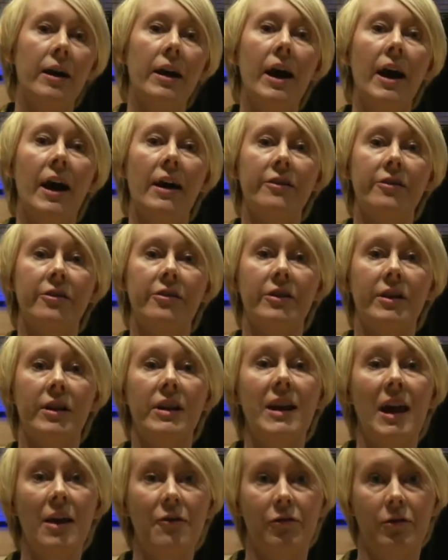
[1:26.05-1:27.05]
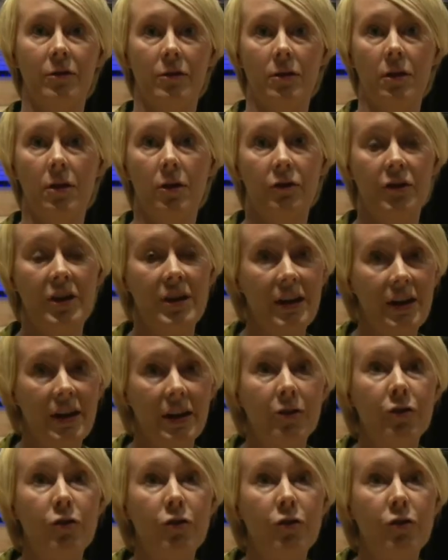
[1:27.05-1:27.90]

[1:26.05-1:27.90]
at the level of year